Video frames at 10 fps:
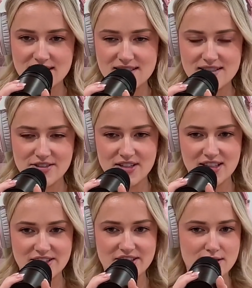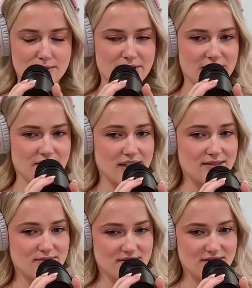Like, do you think that Justin Baldoni
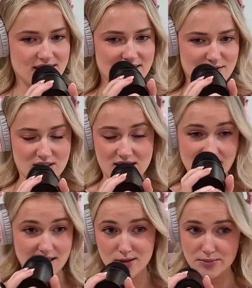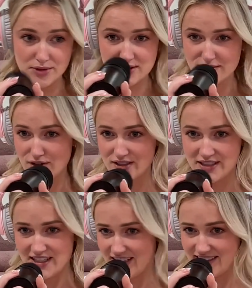is like abusive on
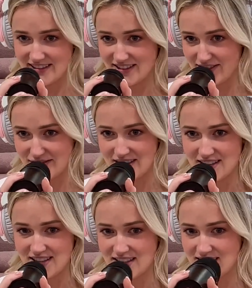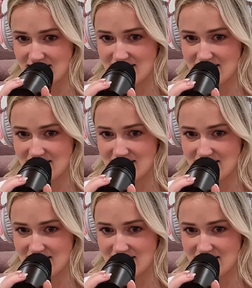set and all of these things?